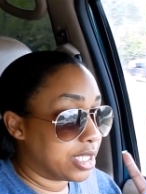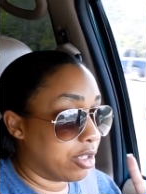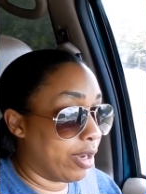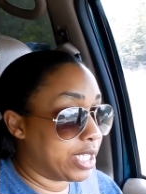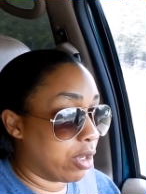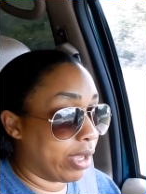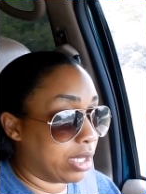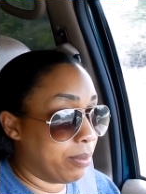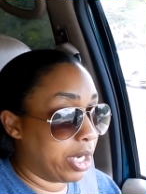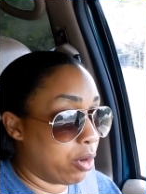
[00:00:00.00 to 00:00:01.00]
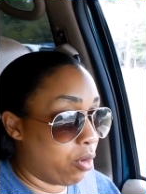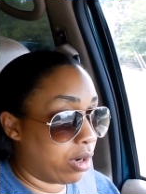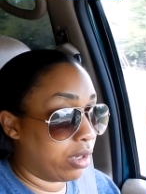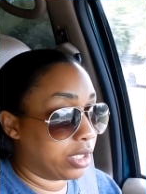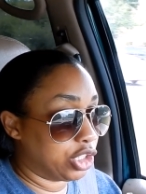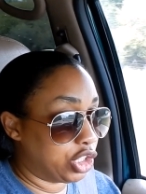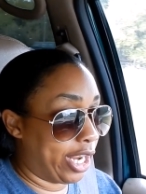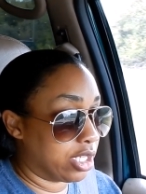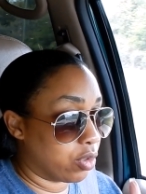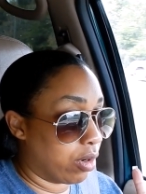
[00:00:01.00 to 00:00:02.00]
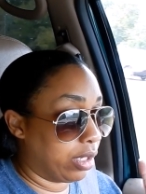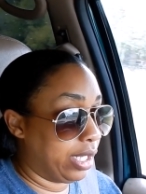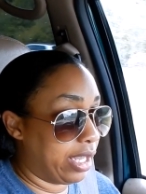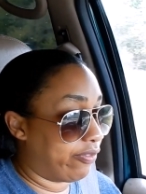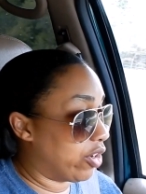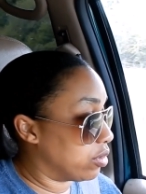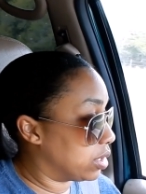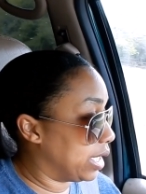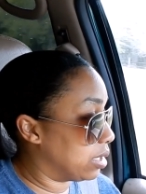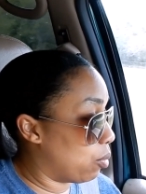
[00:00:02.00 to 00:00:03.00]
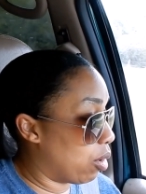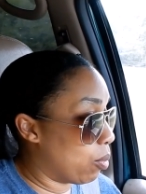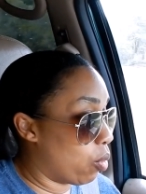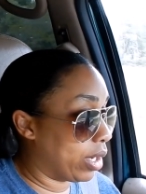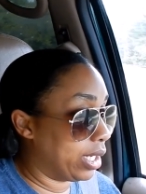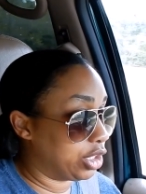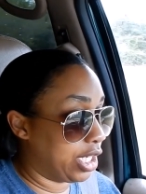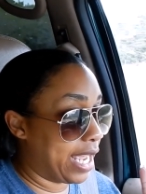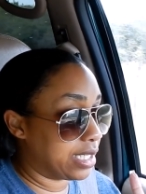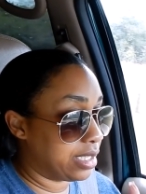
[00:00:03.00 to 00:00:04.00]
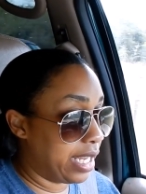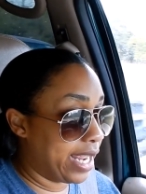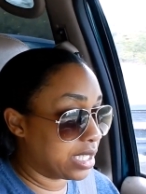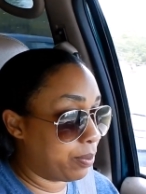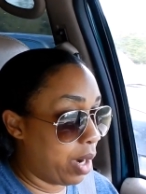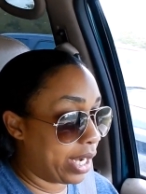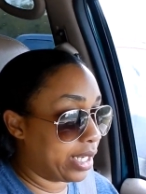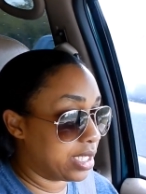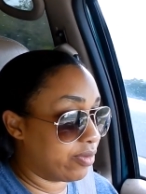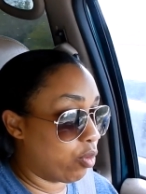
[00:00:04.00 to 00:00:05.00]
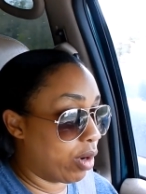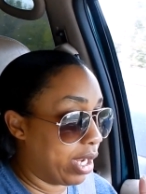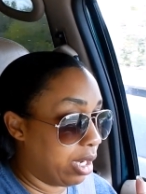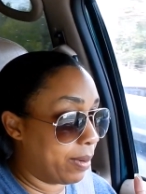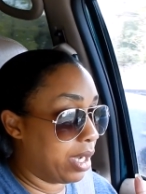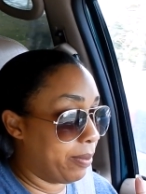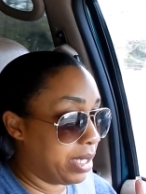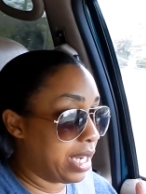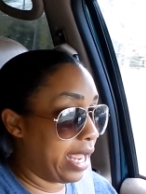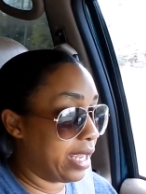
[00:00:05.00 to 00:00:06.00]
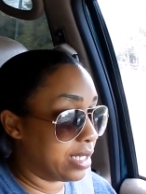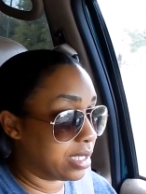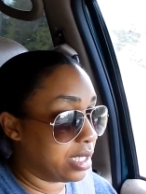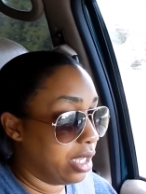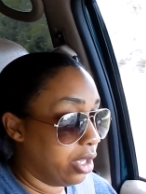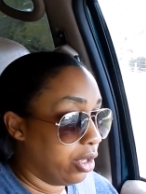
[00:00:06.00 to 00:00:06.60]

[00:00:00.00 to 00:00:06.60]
Still need to go get the money order because Jada's going to need that first thing tomorrow morning. She has dance practice for an upcoming dance